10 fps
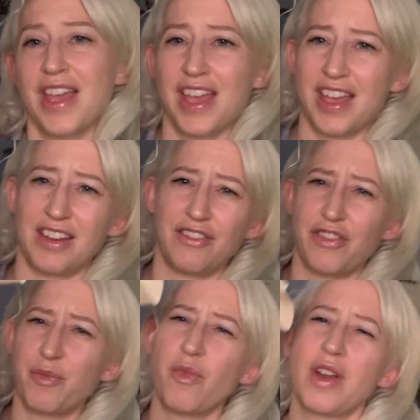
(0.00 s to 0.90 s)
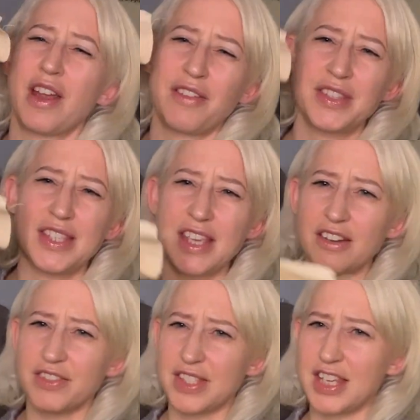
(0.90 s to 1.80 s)
And from what I've seen
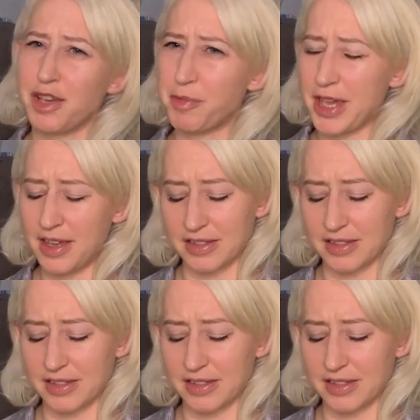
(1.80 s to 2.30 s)
of sneak peeks